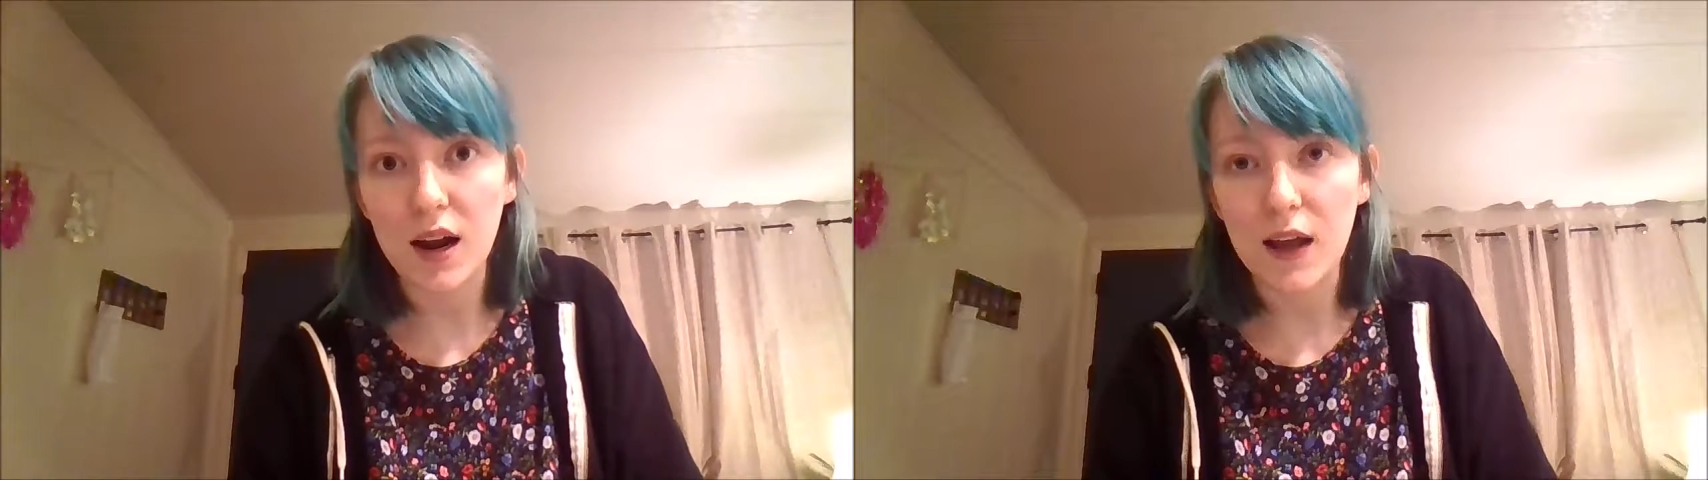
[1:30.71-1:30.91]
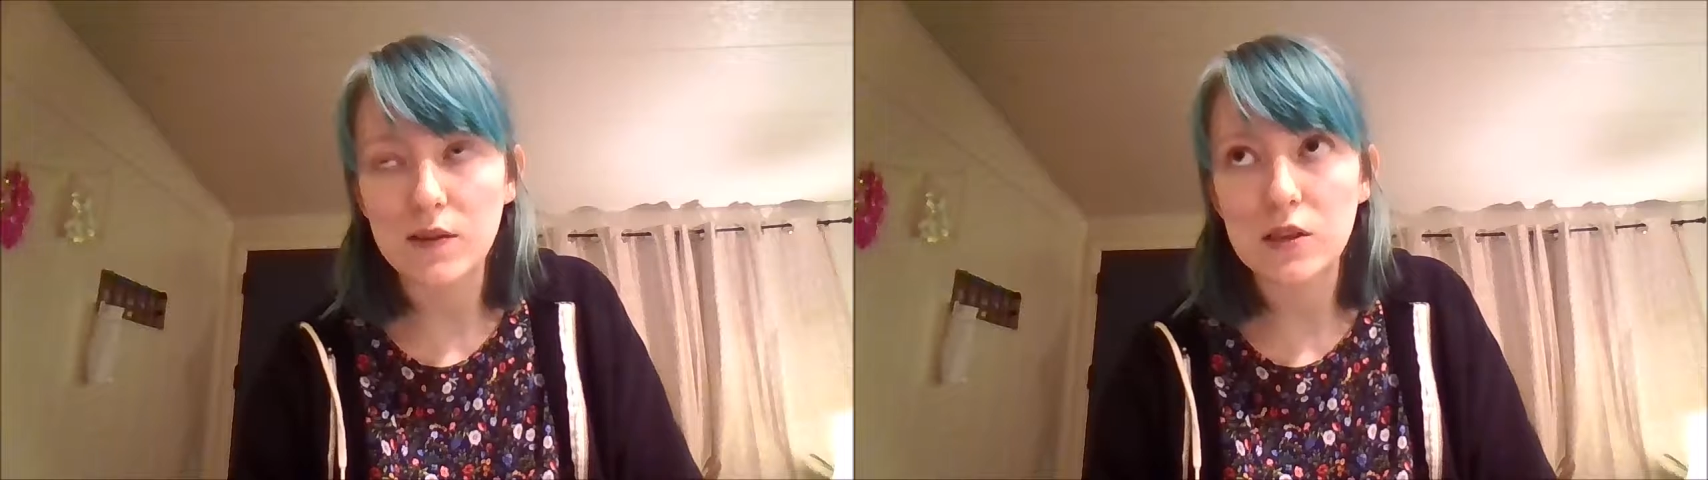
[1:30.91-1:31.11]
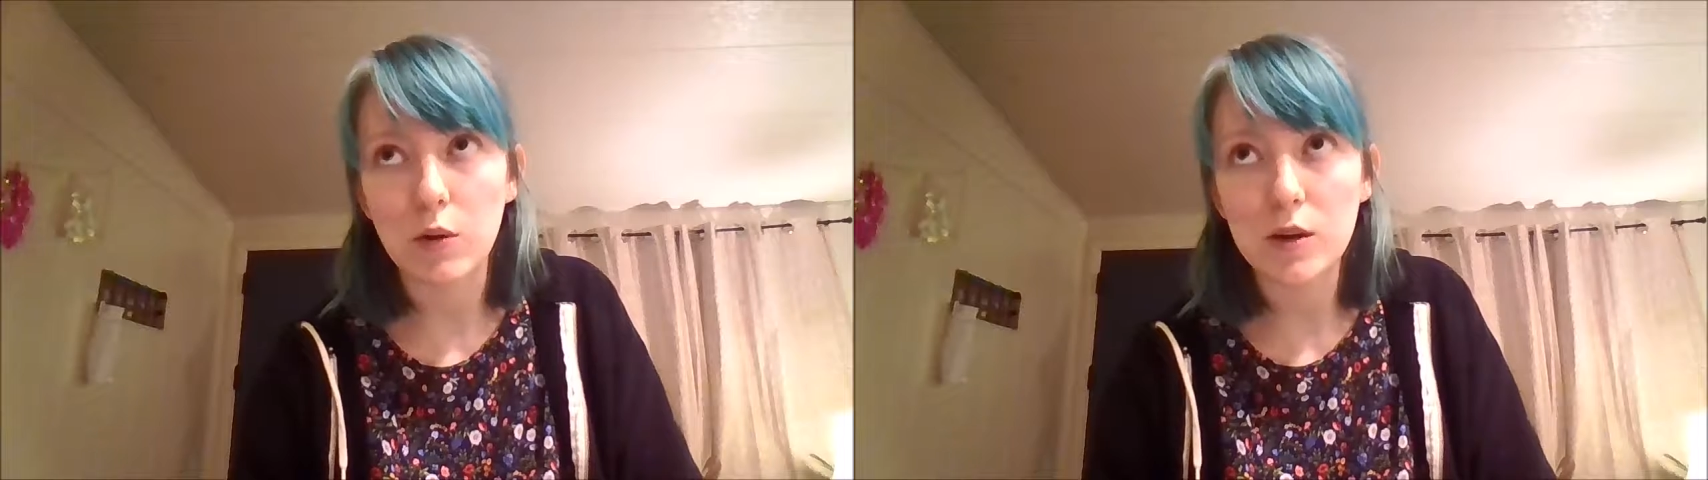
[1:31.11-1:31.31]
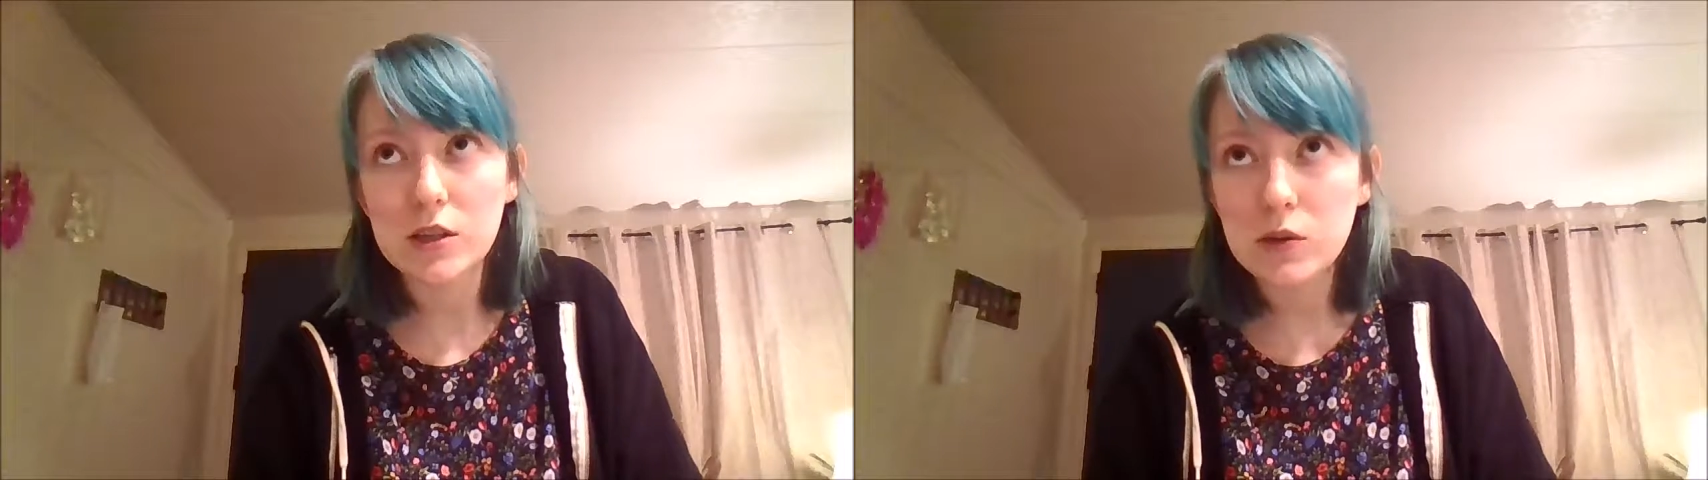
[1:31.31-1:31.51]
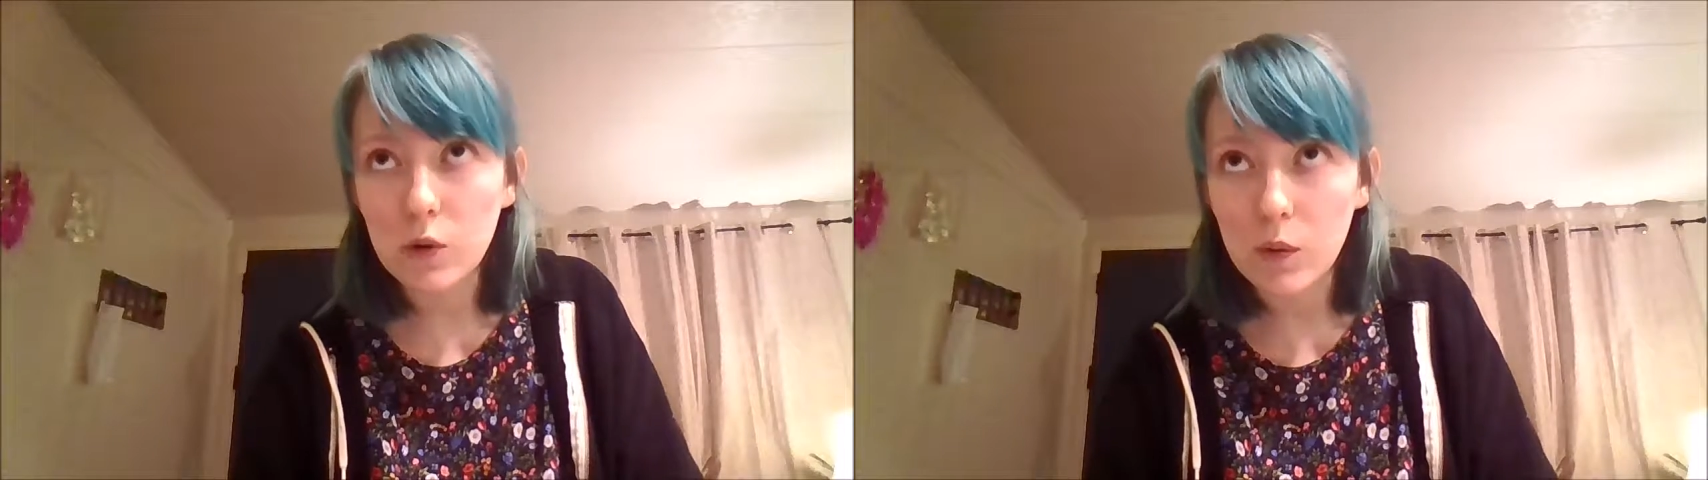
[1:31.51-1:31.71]
I have so
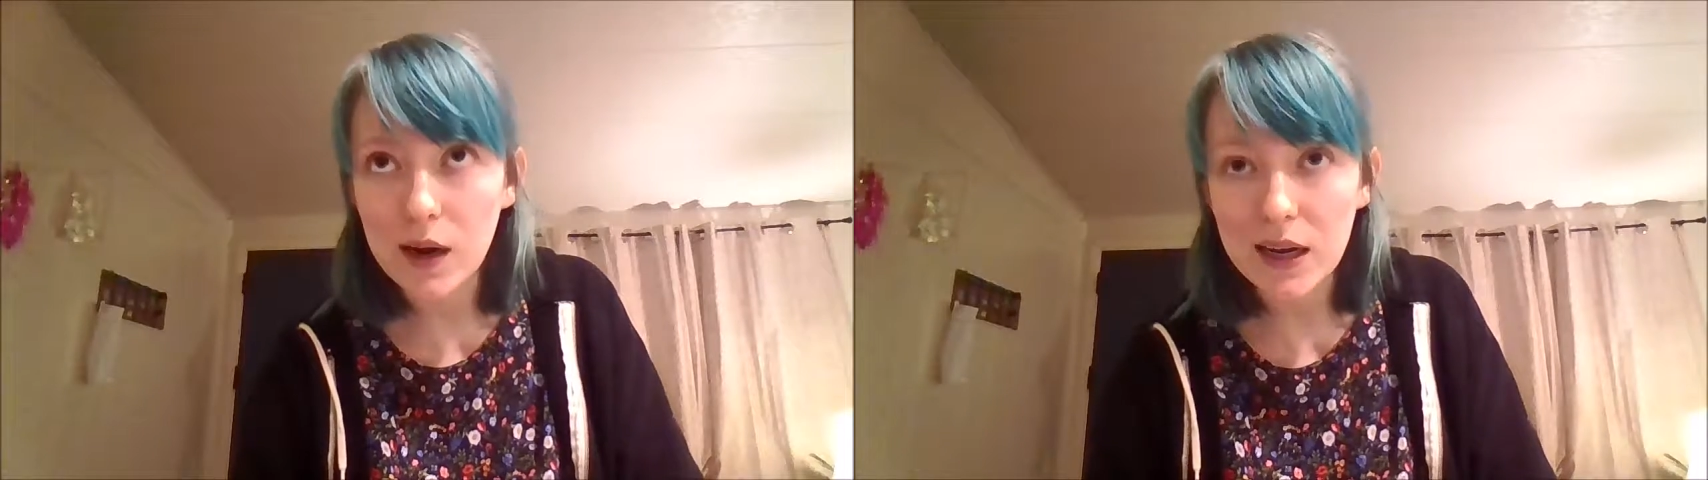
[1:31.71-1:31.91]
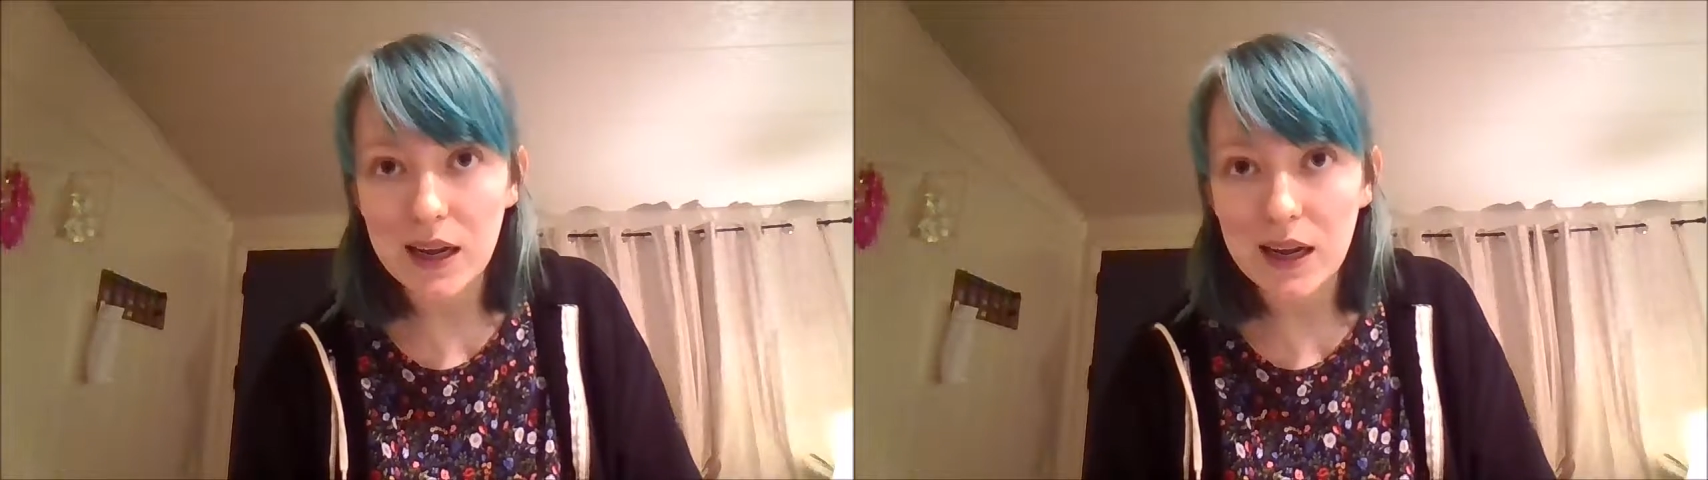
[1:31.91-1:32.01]
much schoolwork